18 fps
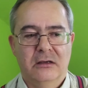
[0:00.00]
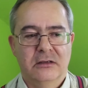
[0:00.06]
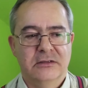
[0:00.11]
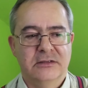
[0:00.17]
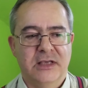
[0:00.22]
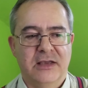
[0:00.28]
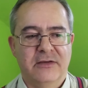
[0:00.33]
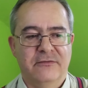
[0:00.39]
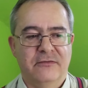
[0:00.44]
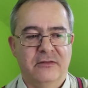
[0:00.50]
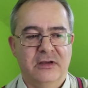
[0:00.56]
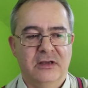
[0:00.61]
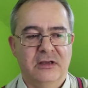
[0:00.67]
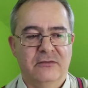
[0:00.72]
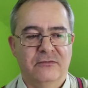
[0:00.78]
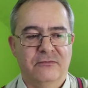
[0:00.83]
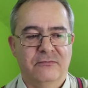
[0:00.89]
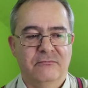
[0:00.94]
say
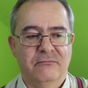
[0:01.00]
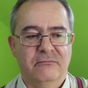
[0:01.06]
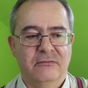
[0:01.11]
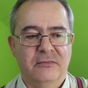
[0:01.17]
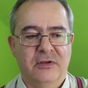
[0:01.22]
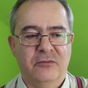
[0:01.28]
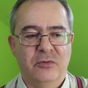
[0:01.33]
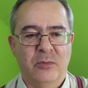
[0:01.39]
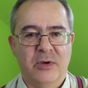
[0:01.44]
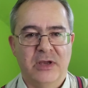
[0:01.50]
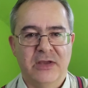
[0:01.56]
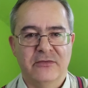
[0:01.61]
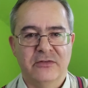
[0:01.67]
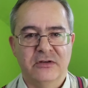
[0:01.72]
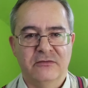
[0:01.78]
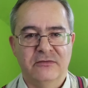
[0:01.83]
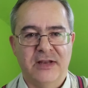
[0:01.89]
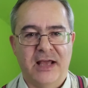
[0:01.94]
if we were
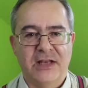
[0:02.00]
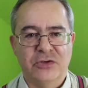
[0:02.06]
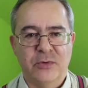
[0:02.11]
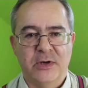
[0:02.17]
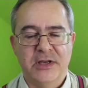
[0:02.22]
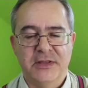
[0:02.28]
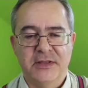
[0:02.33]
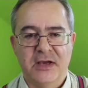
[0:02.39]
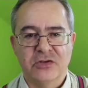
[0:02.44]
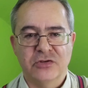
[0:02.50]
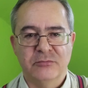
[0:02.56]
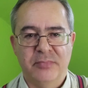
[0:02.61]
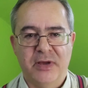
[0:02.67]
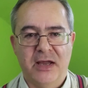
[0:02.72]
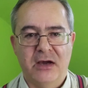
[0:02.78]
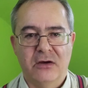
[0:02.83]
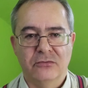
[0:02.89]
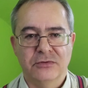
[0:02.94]
given a flat
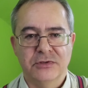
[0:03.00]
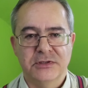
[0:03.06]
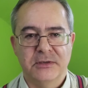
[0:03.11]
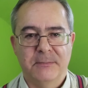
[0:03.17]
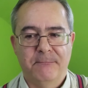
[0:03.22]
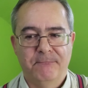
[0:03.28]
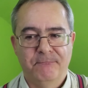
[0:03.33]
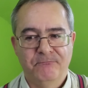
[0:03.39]
£20,000,